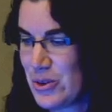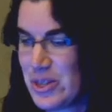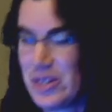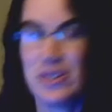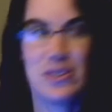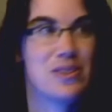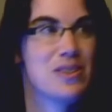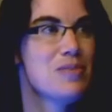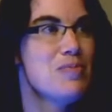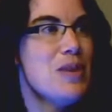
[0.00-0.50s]

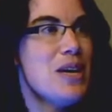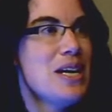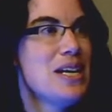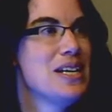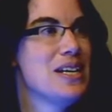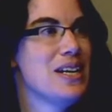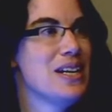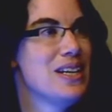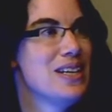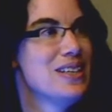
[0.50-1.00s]
So here's
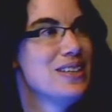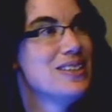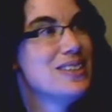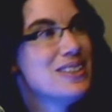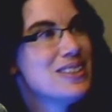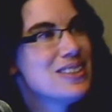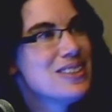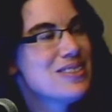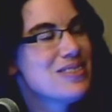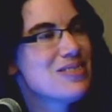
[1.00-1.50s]
my
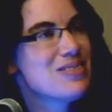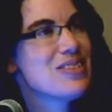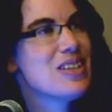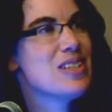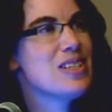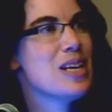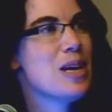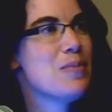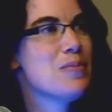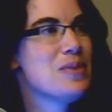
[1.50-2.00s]

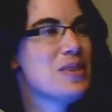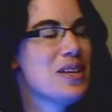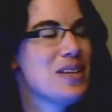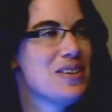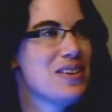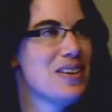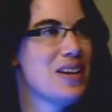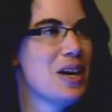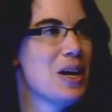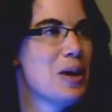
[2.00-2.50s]

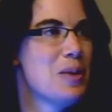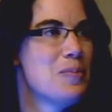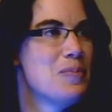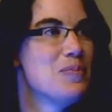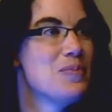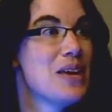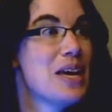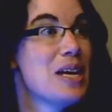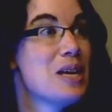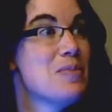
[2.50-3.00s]
attempt at
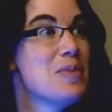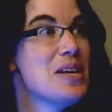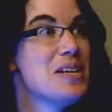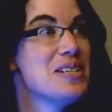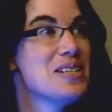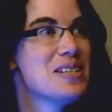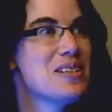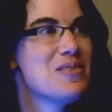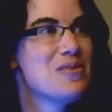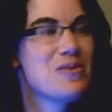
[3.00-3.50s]

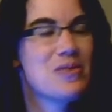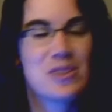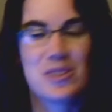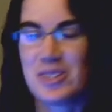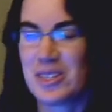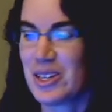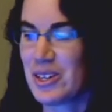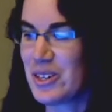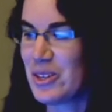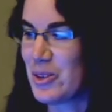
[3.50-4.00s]
animation
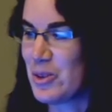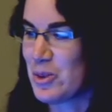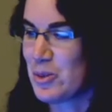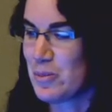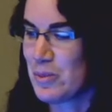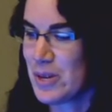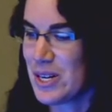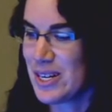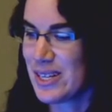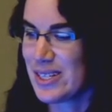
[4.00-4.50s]
for
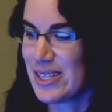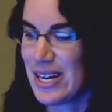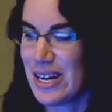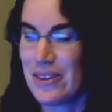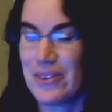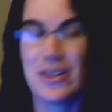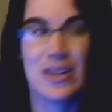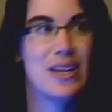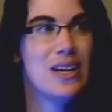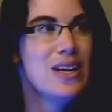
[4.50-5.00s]
cellulose
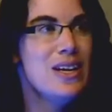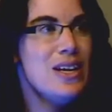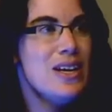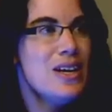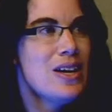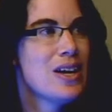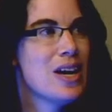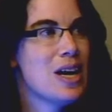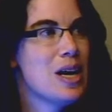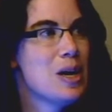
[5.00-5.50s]
breakdown.
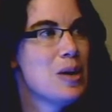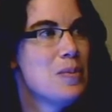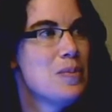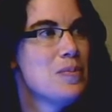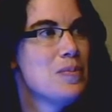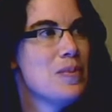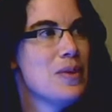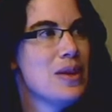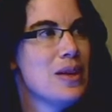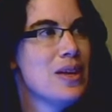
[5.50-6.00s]

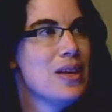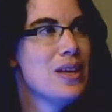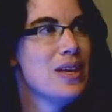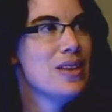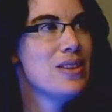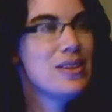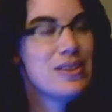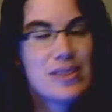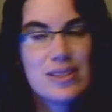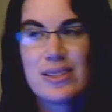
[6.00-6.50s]

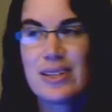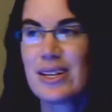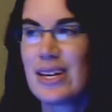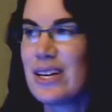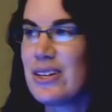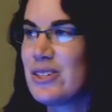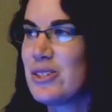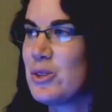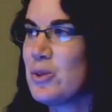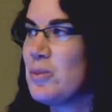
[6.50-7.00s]
This is
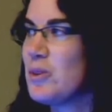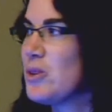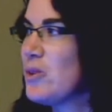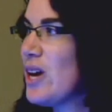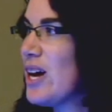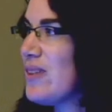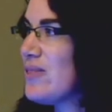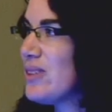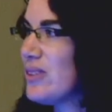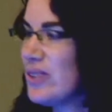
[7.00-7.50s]
again
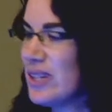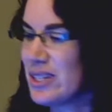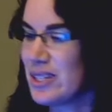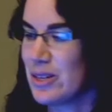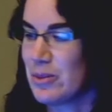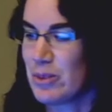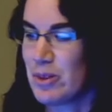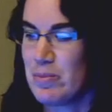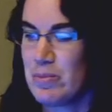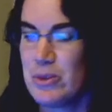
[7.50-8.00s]
assuming you have the
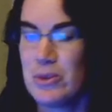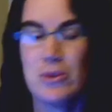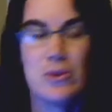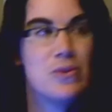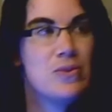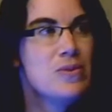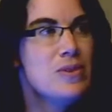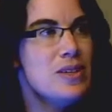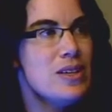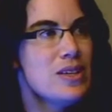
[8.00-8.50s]
lignin
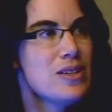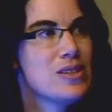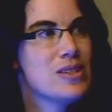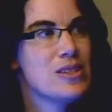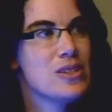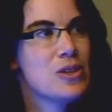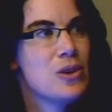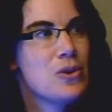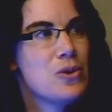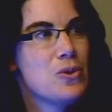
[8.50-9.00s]
removed,
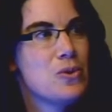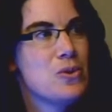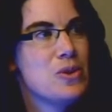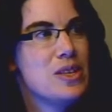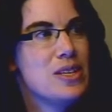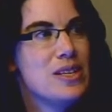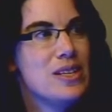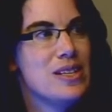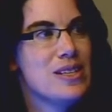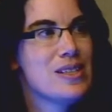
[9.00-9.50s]
and
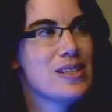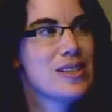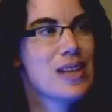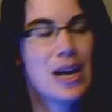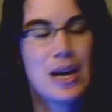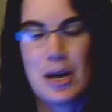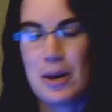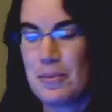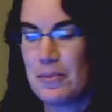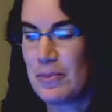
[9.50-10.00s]
so
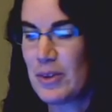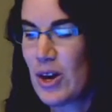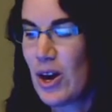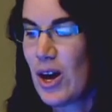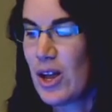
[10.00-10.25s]
these